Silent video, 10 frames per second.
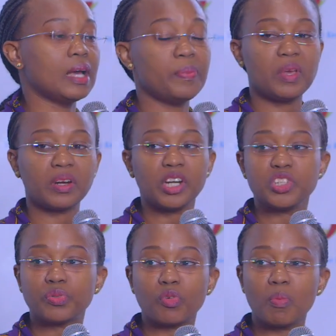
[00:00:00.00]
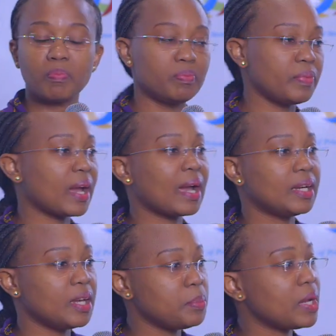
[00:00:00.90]
and they range from the
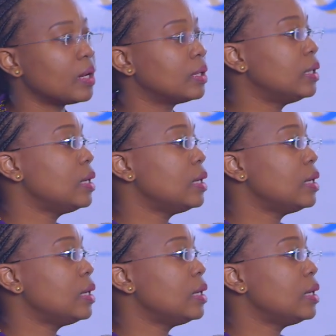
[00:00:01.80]
academia,